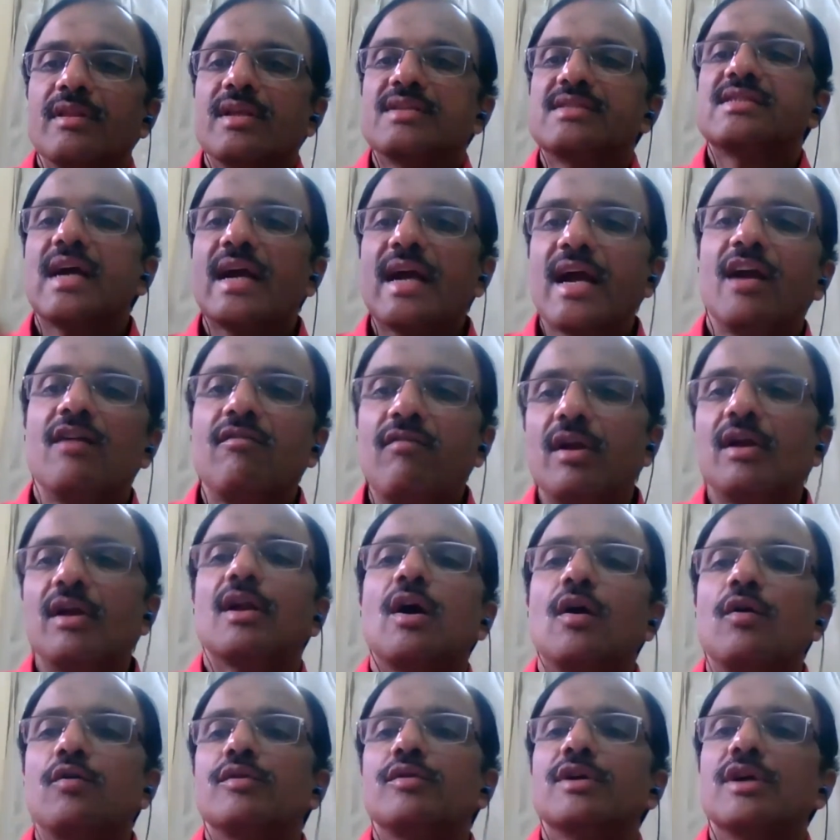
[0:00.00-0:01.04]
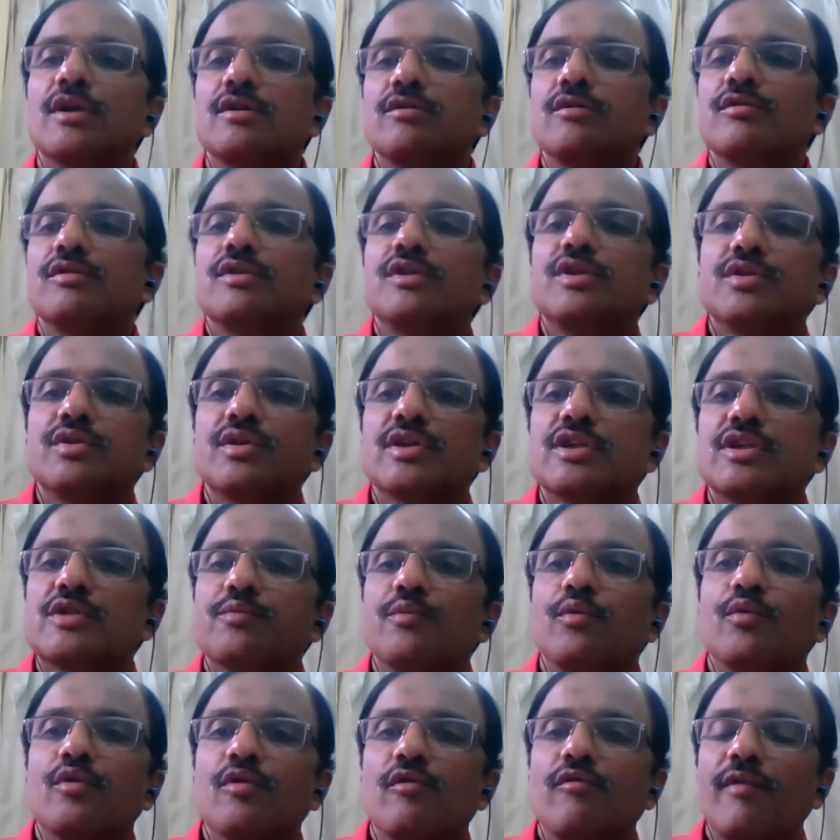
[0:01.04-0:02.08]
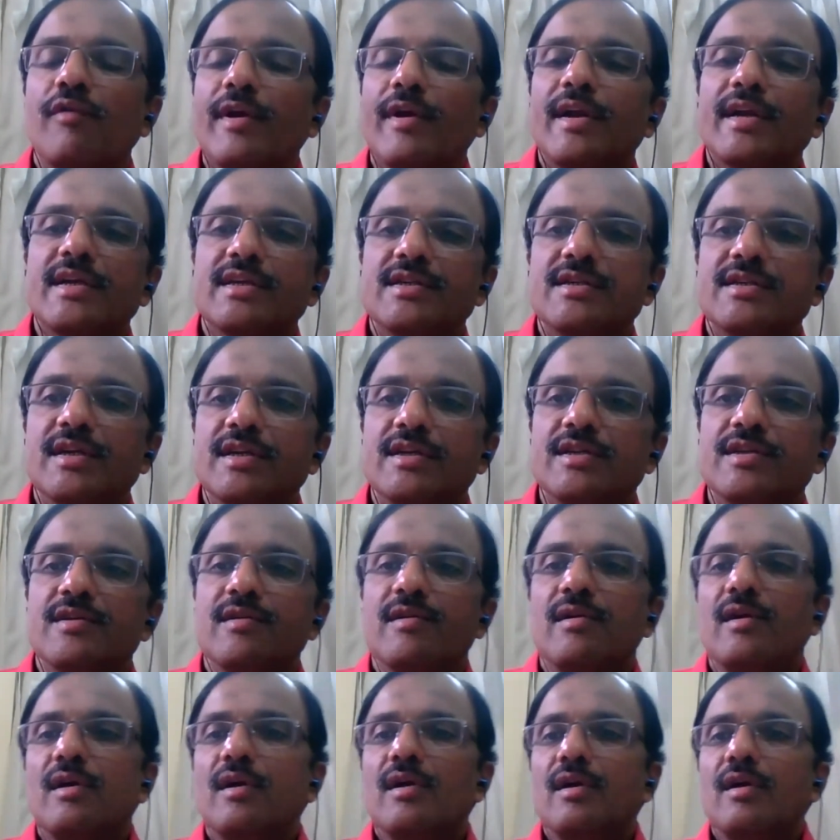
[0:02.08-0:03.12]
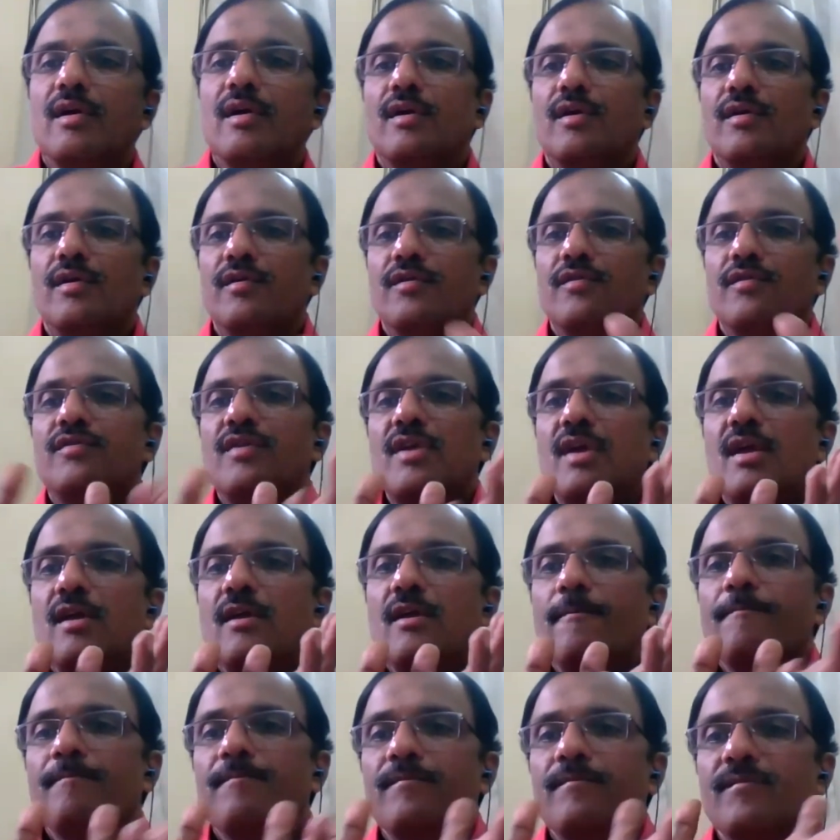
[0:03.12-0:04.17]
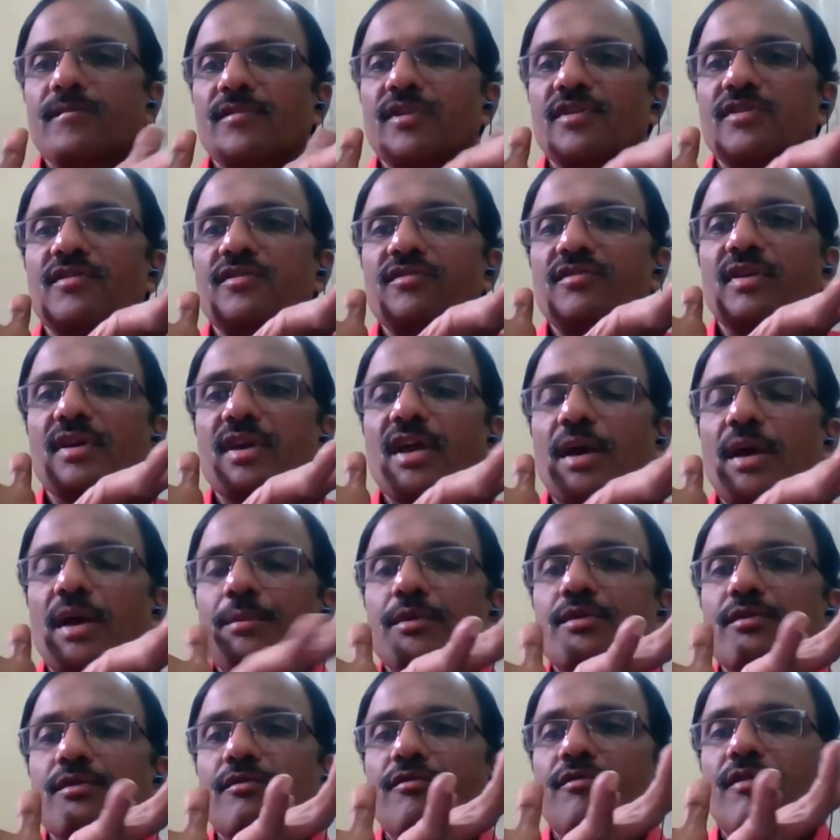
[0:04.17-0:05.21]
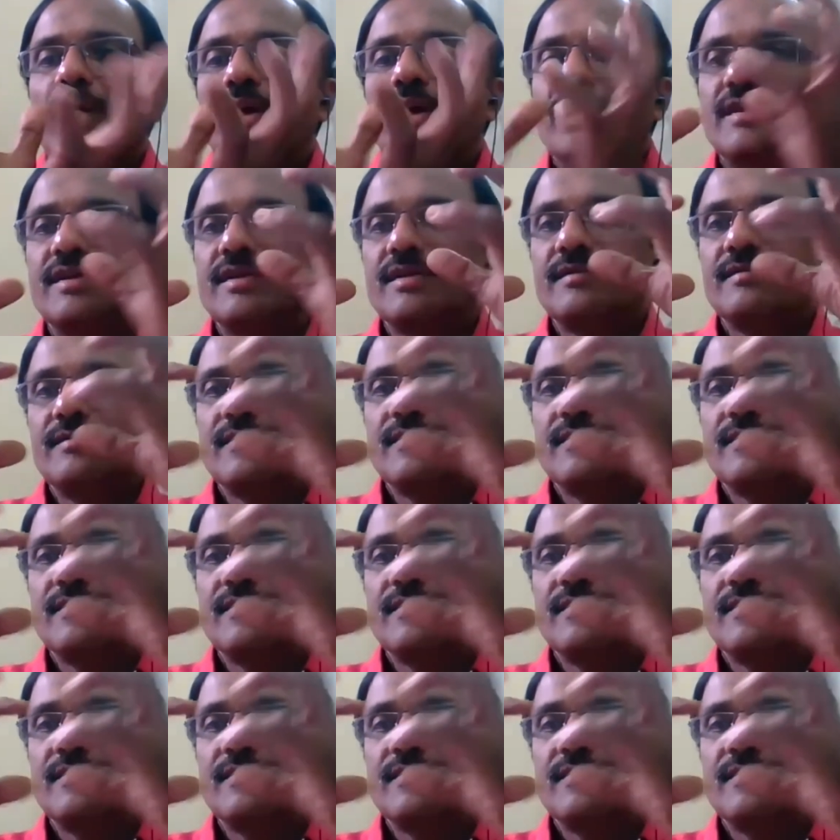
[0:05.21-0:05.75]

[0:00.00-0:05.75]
The second one, now we are going to the sporophytic stage. You see, this is the gametophyte.